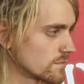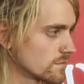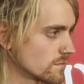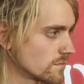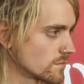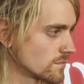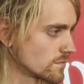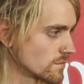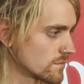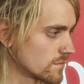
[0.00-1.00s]

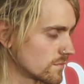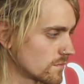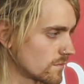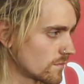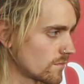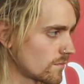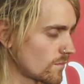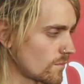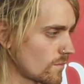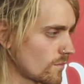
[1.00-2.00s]

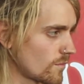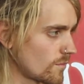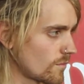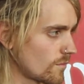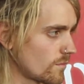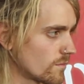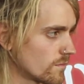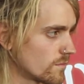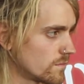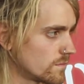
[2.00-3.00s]

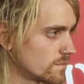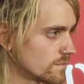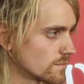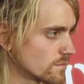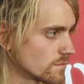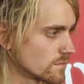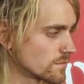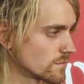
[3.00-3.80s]
This person isn't speaking.